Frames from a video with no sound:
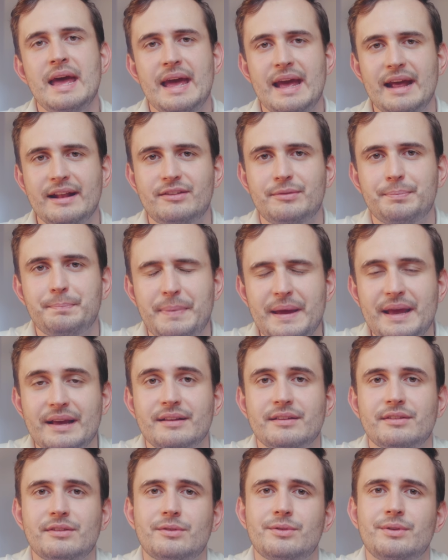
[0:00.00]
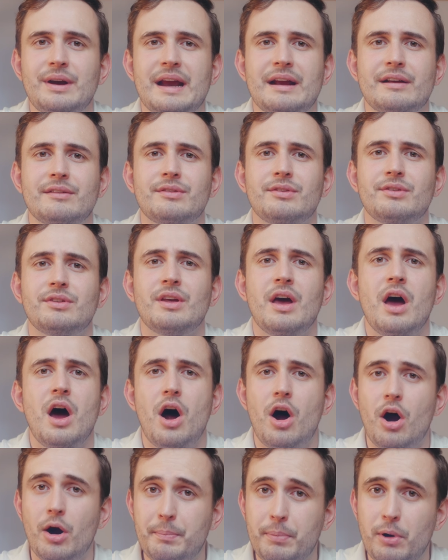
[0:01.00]
Its biggest strengths
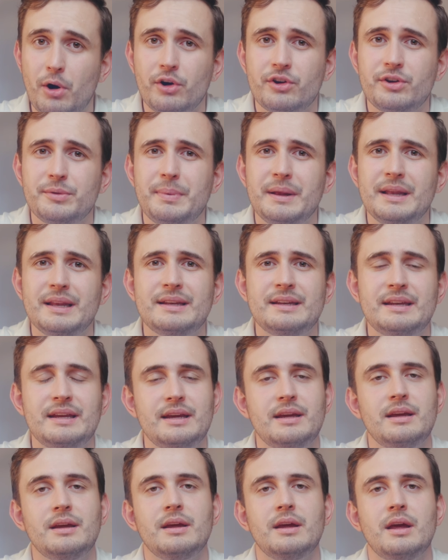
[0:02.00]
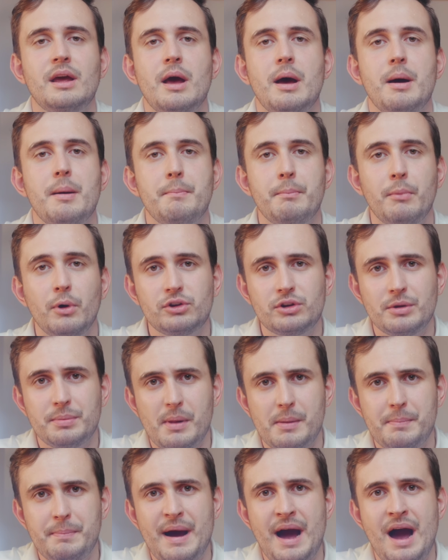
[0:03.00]
are portability,
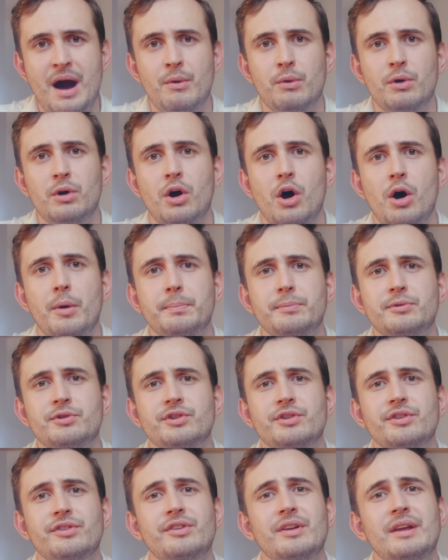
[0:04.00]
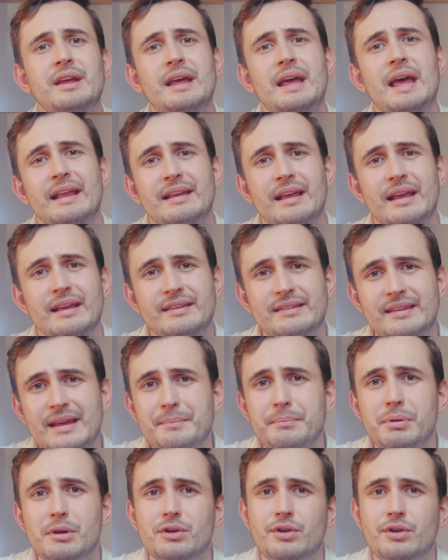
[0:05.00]
multiple power options, simple